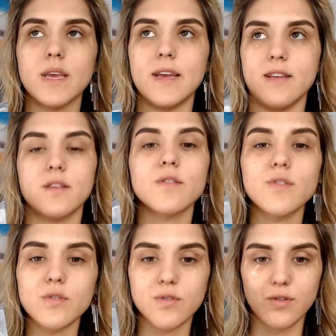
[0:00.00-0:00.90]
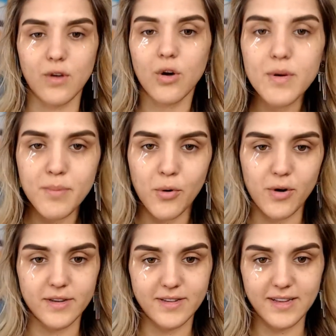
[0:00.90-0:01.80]
It is so
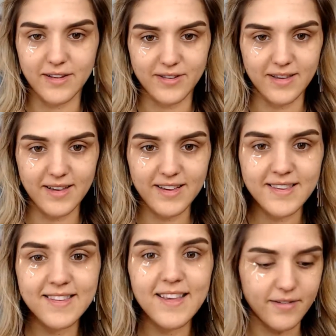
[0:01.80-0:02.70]
important to use this.